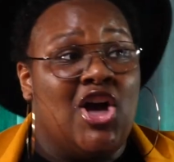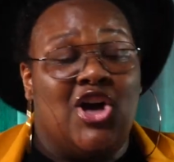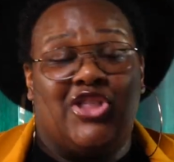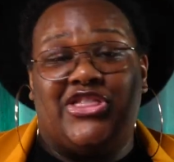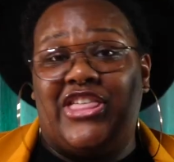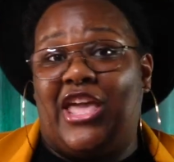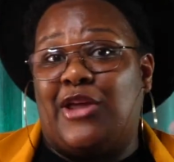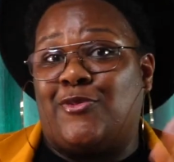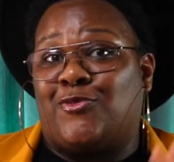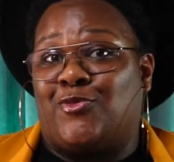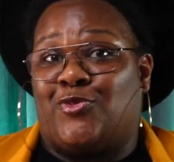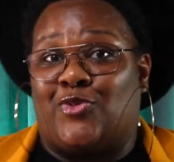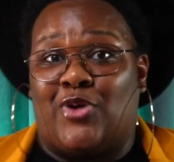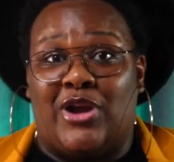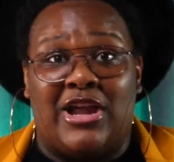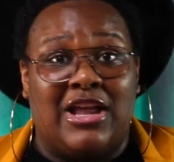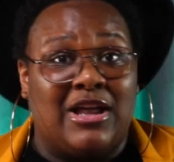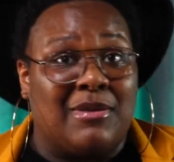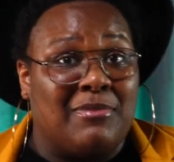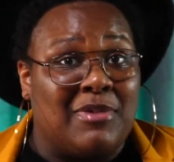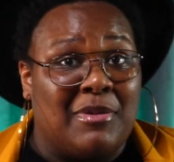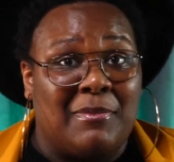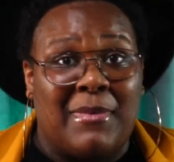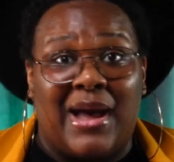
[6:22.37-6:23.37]
that
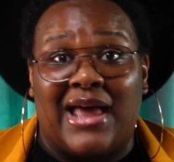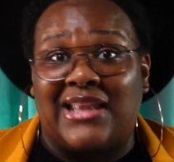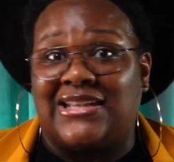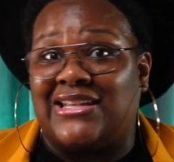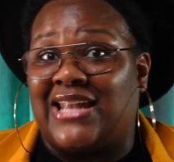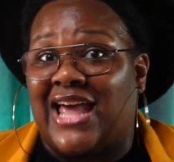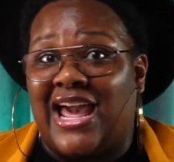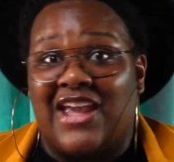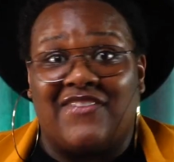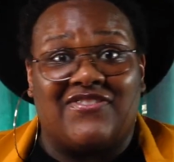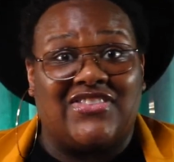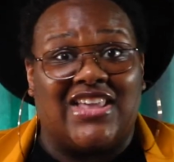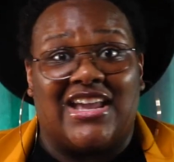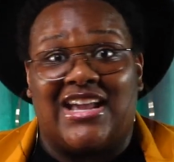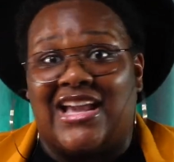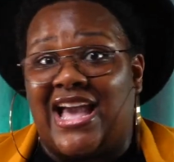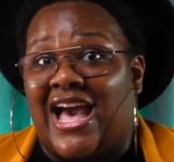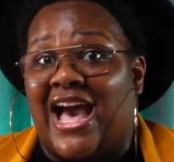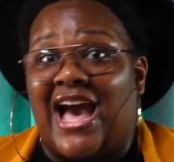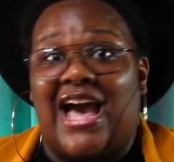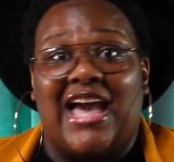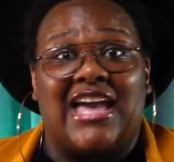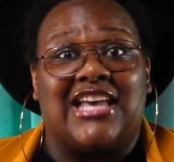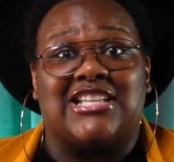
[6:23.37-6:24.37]
realm of my life that
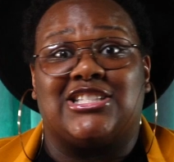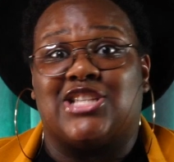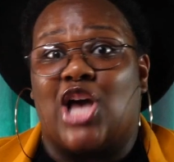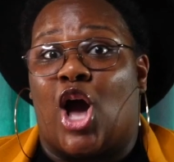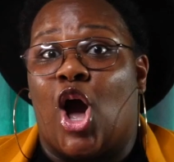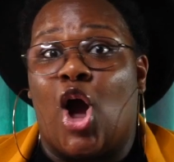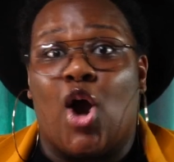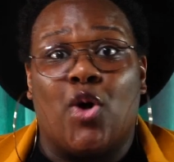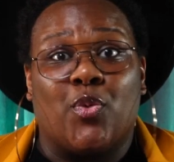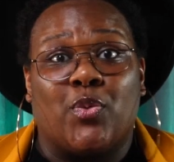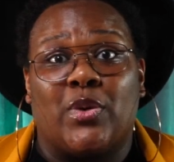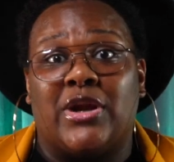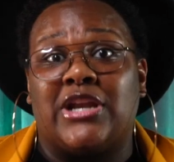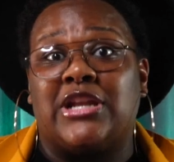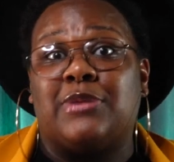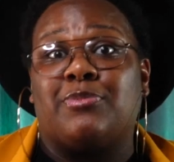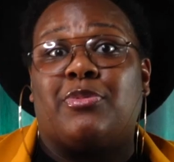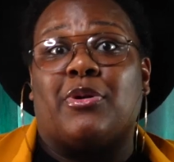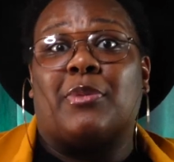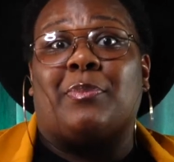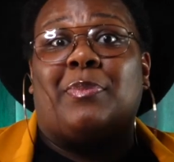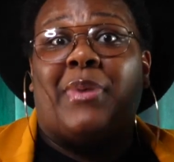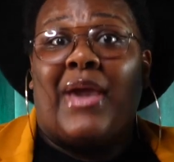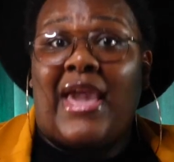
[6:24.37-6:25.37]
God has already
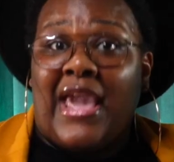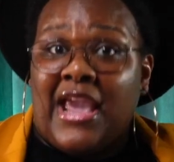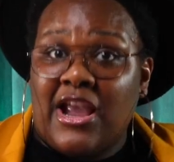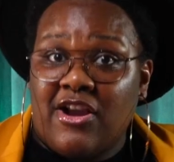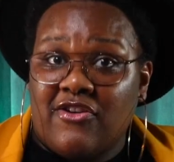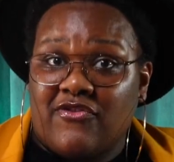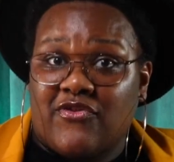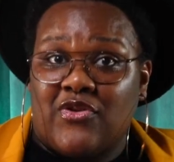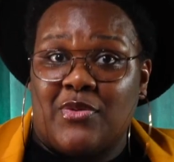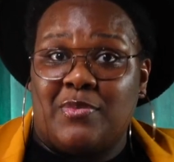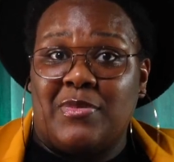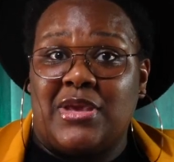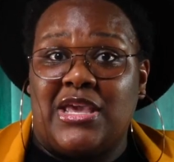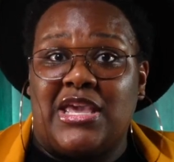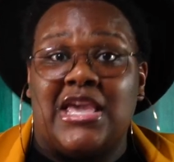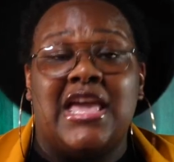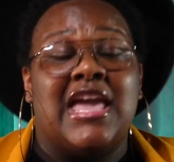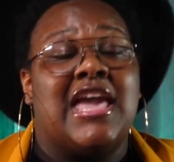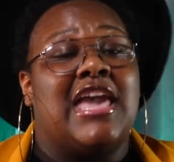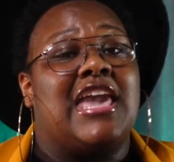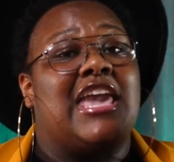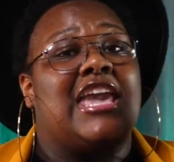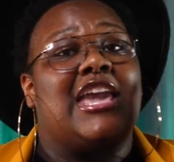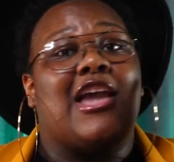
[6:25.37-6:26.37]
prepared for me,
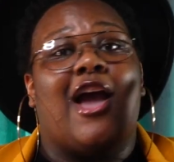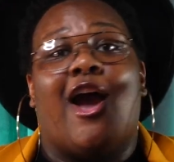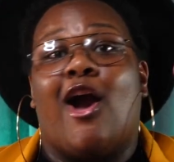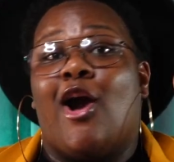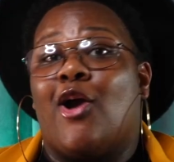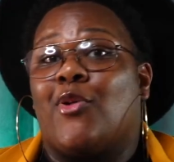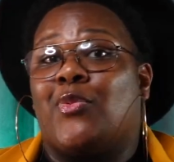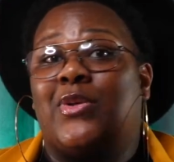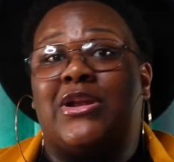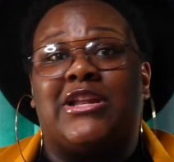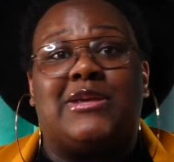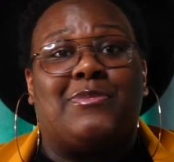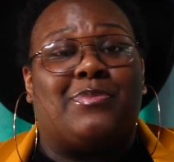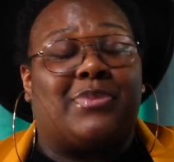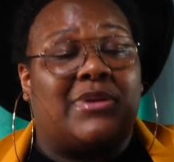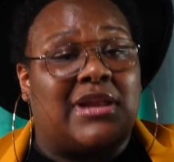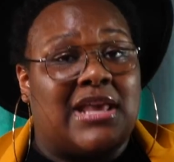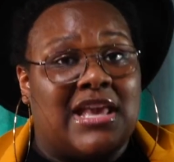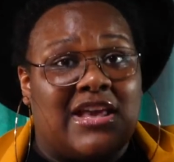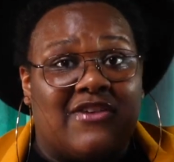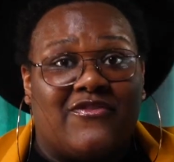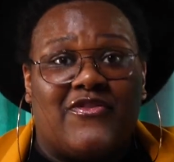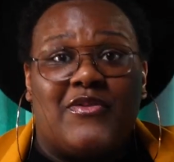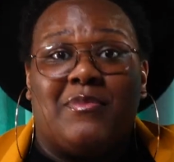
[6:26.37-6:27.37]
he already
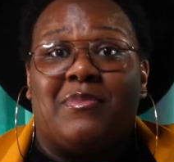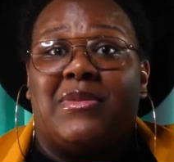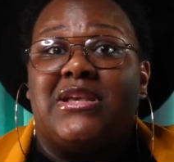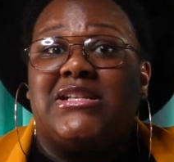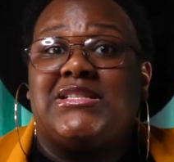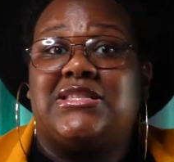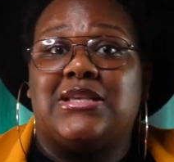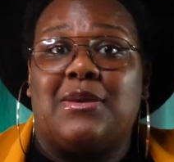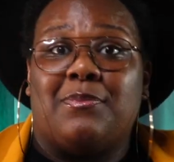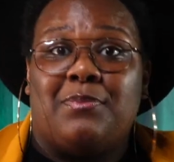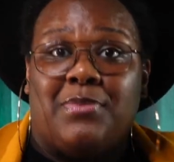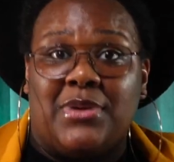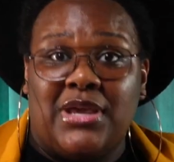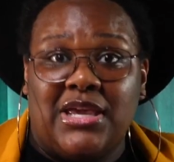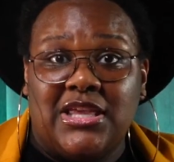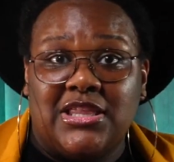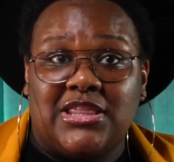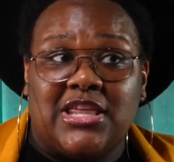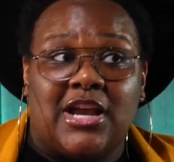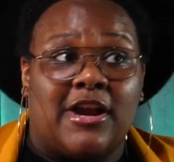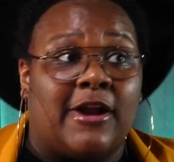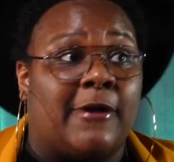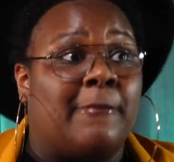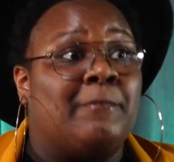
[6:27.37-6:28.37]
planned for me to be
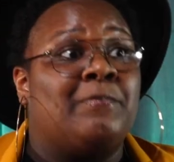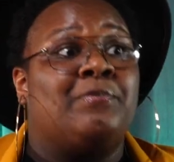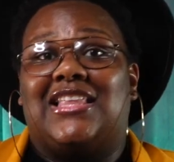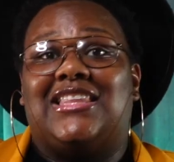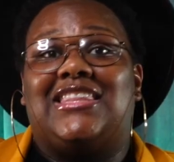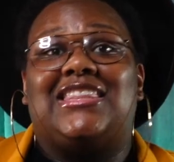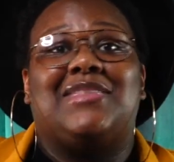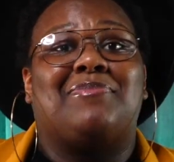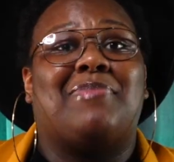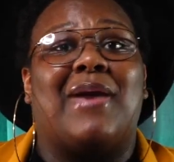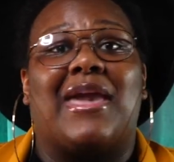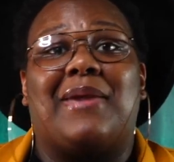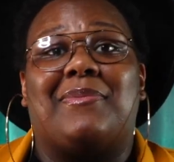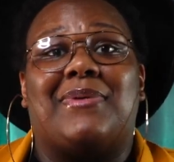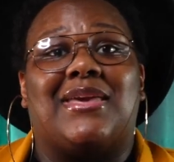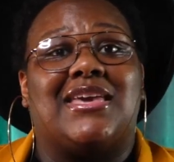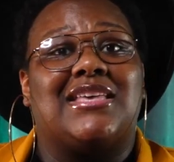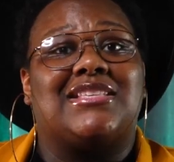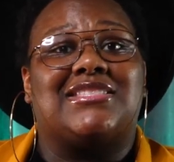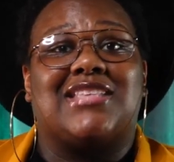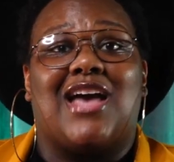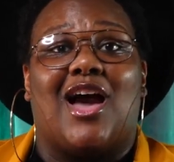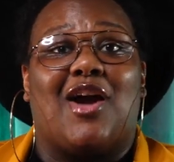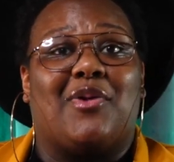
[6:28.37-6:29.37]
there. Baby,
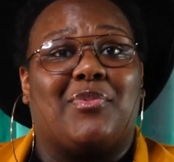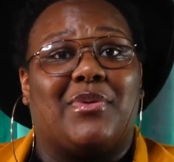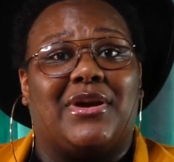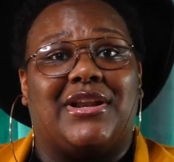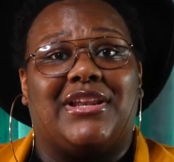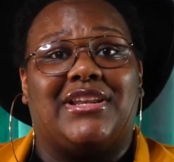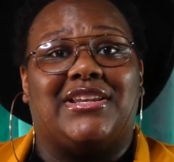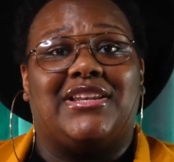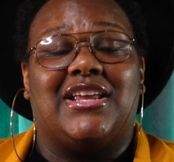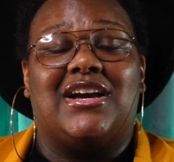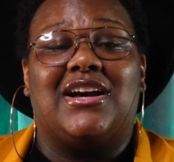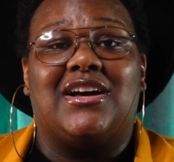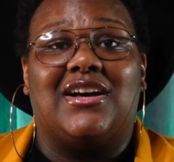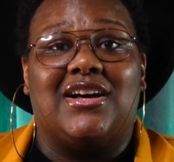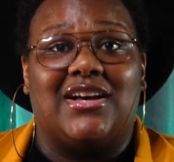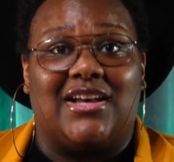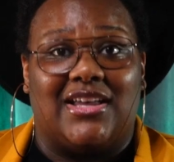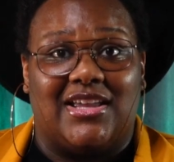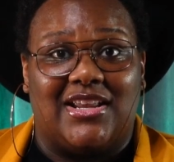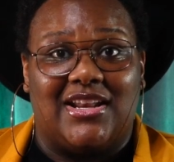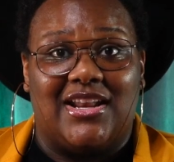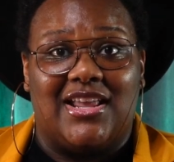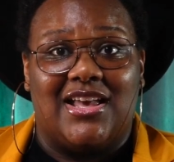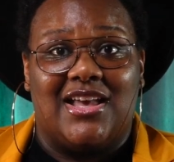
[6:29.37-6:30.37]
it's already
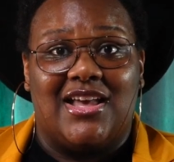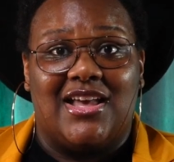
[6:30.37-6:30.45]
done.